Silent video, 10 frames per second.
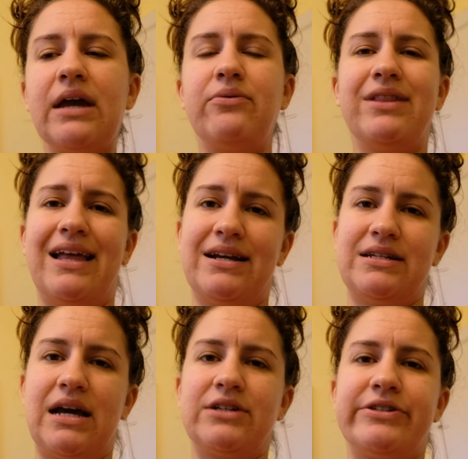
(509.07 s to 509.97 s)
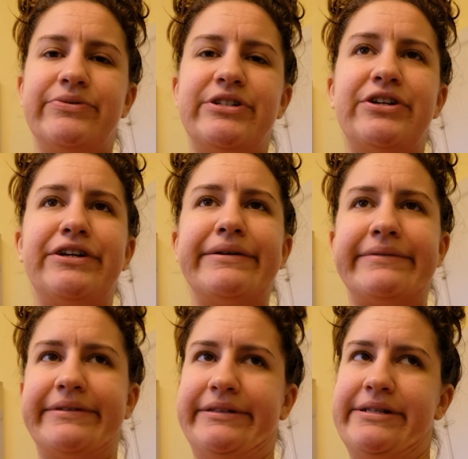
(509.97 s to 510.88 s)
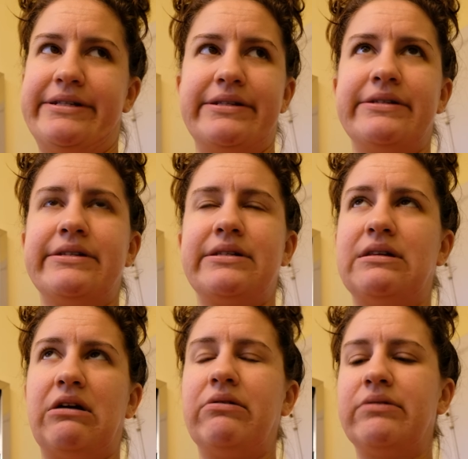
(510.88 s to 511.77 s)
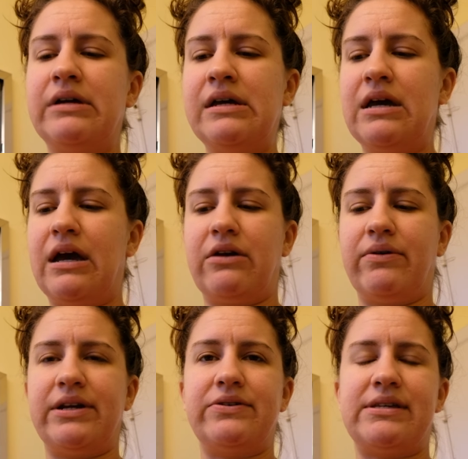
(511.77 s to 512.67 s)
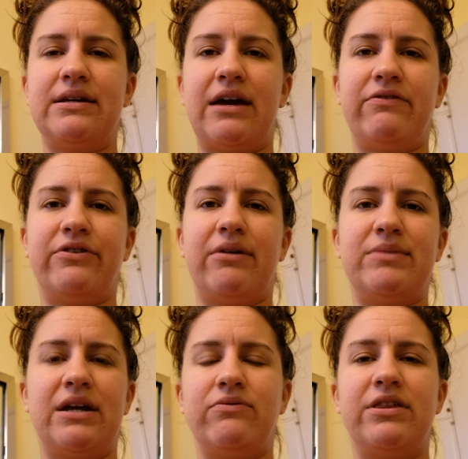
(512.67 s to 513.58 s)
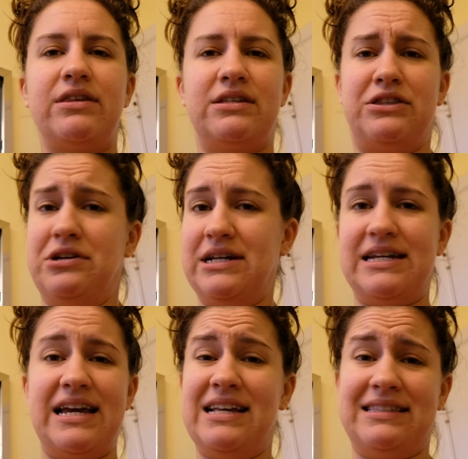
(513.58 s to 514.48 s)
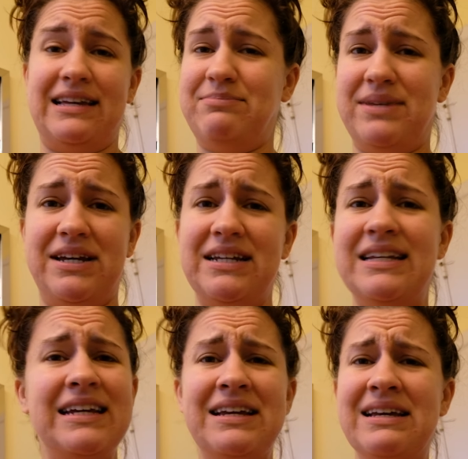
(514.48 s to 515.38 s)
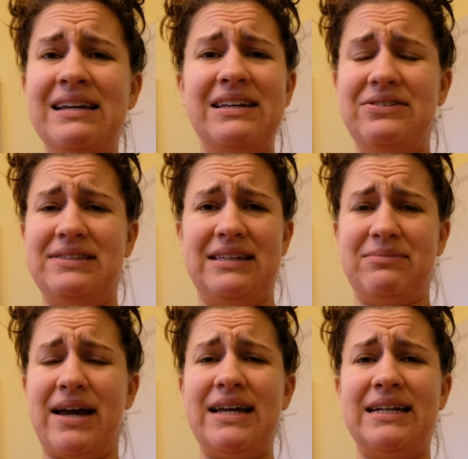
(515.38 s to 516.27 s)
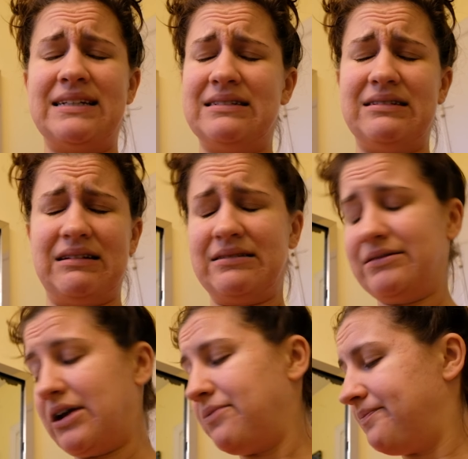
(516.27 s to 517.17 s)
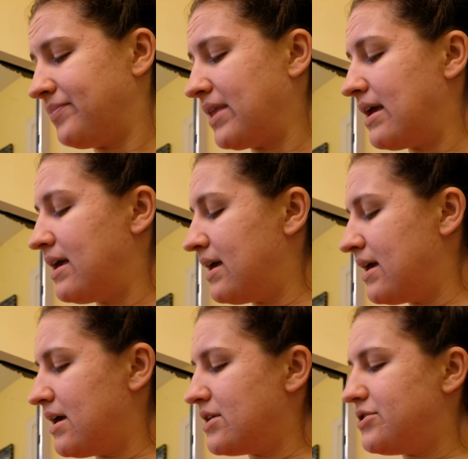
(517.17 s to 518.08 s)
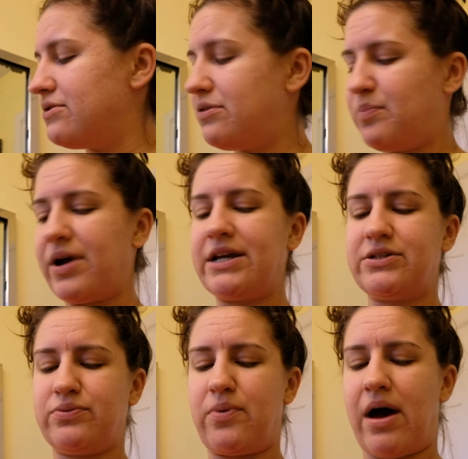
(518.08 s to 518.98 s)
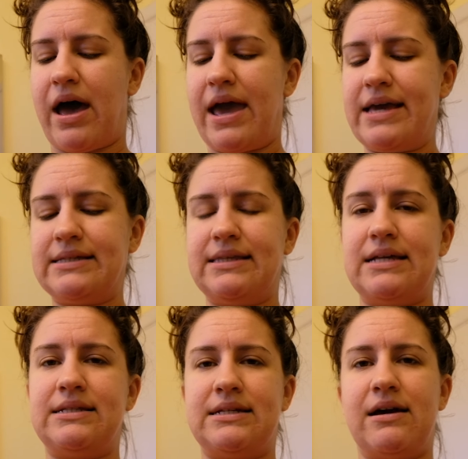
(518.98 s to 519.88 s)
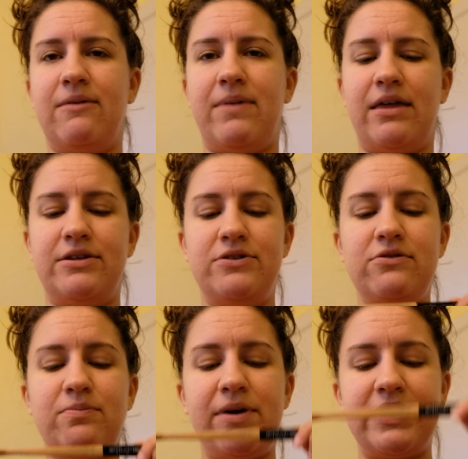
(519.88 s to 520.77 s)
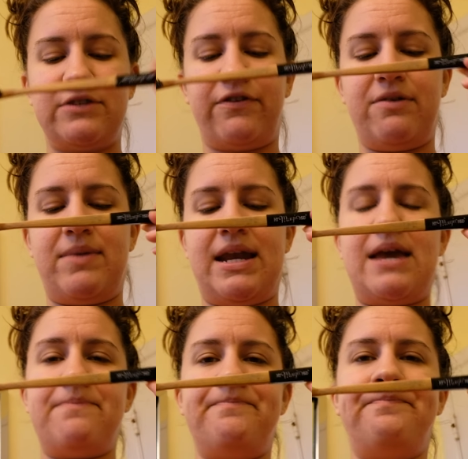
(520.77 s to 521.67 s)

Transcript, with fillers: I would like to actually return it. It's just, no, I don't want to use it after I'm done with these thirty days. I'm done using my, oh no. Toothbrush wise, let's talk about the toothbrush for a minute.